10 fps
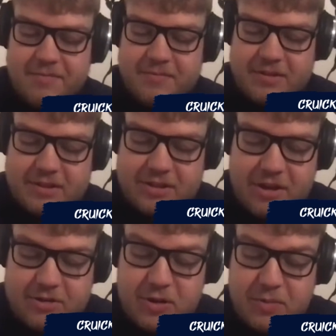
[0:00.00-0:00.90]

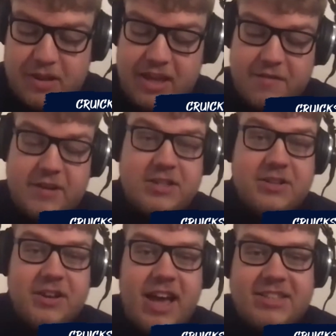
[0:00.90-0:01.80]
Scottish Rugby League
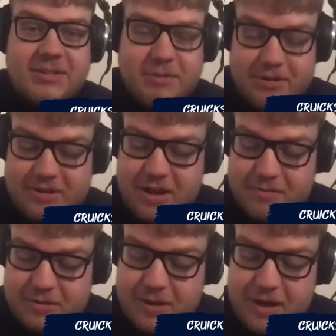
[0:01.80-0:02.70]
official at a World Cup
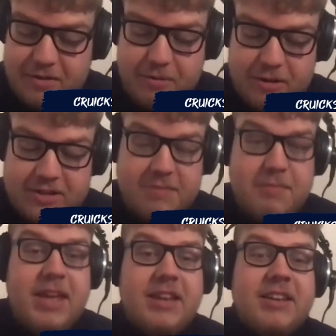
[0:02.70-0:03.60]
as well. What does it
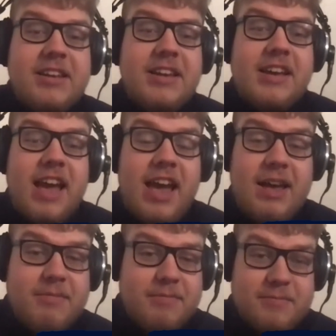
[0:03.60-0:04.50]
mean
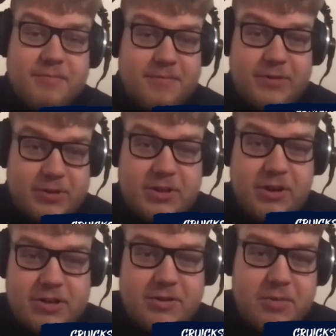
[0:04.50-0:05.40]
for
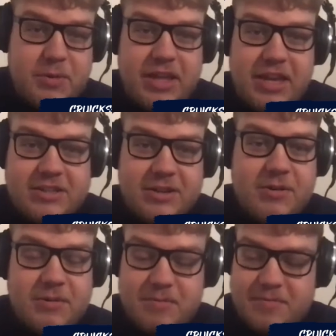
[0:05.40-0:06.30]
Scottish Rugby League as a whole?